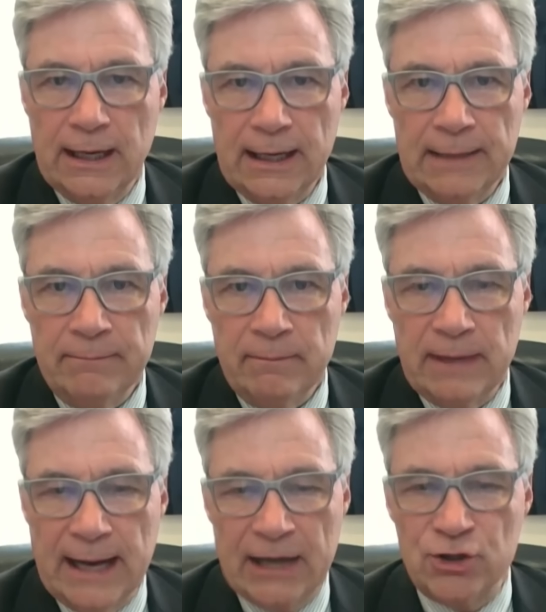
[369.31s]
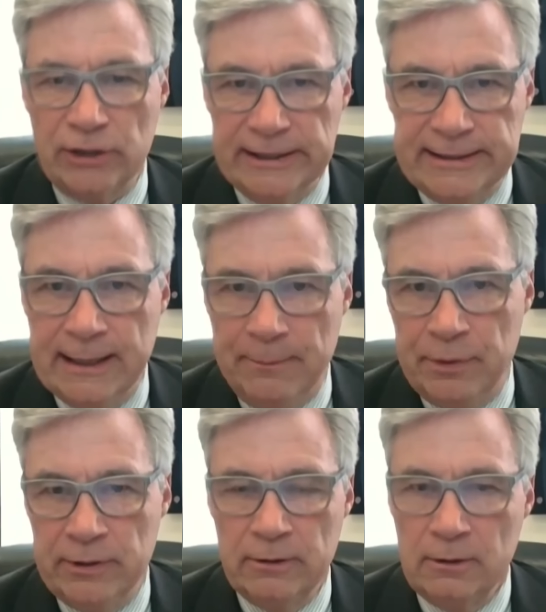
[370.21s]
actually
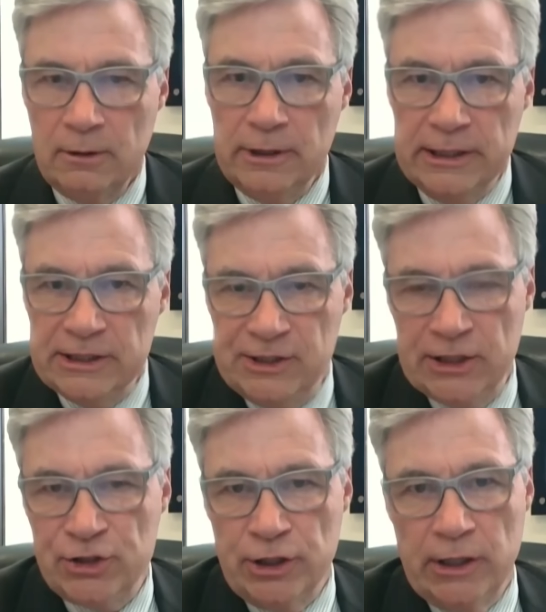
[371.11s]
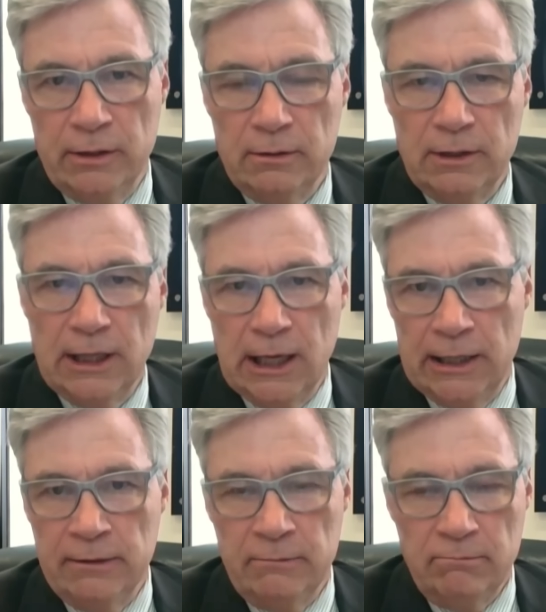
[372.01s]
tip the decision
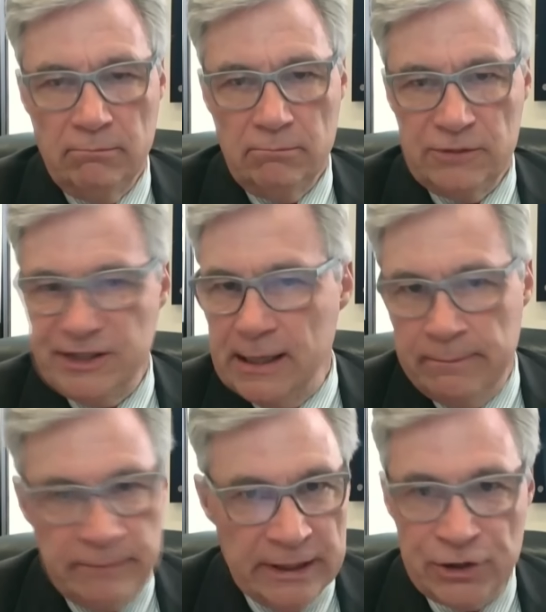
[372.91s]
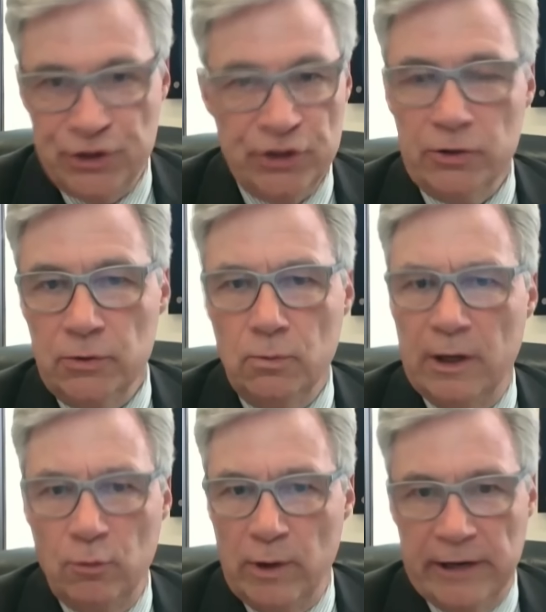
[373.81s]
on some issue
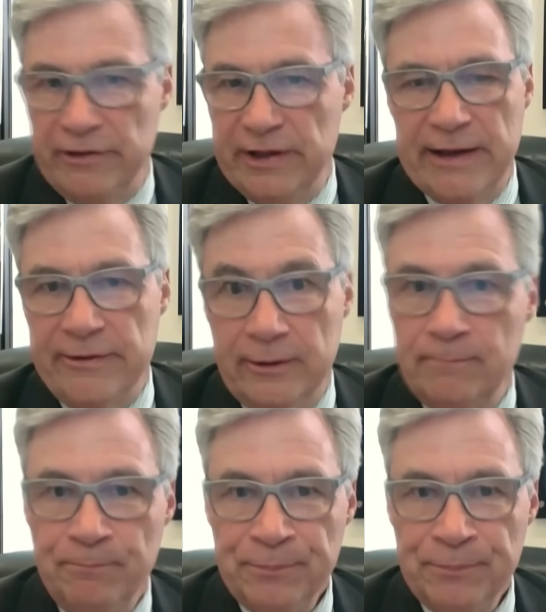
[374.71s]
one way or the other.